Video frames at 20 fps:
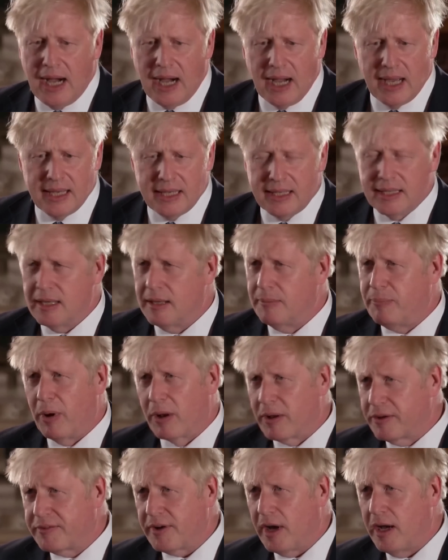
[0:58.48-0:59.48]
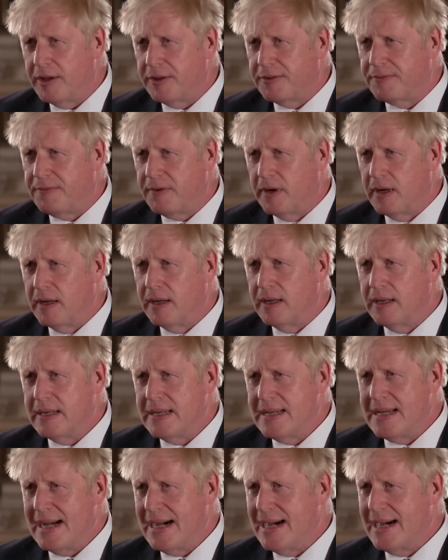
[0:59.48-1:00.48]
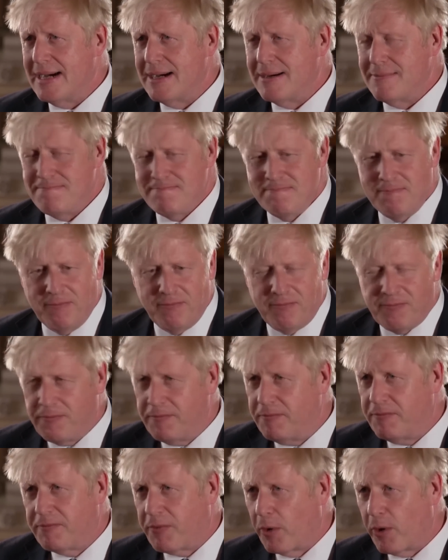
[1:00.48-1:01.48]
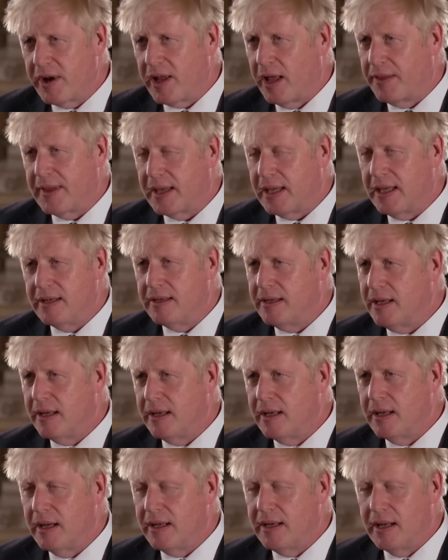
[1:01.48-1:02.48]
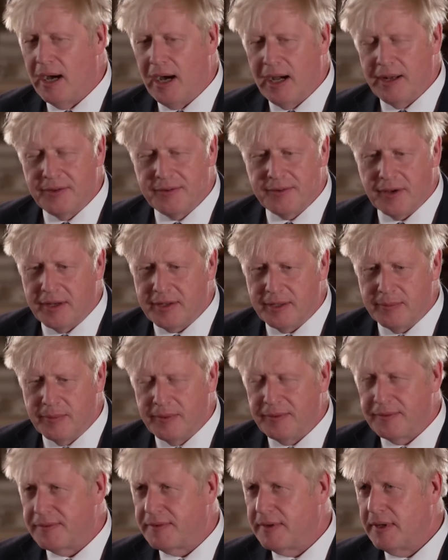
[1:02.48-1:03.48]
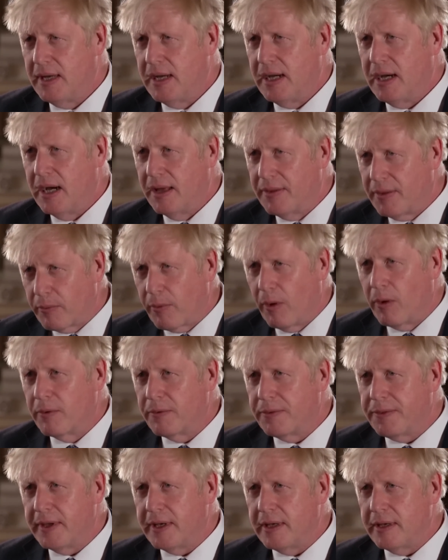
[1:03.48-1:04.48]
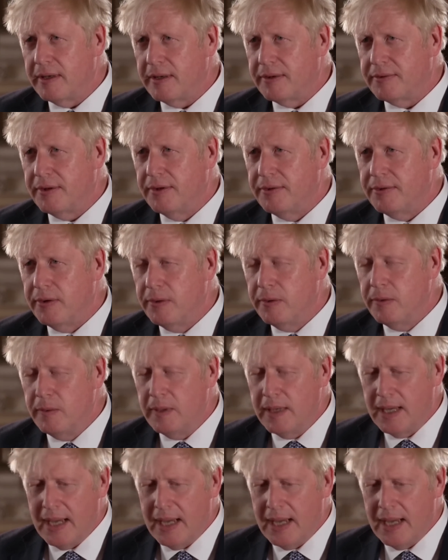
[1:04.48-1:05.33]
I apologise for it, I think in hindsight it was the wrong thing to do.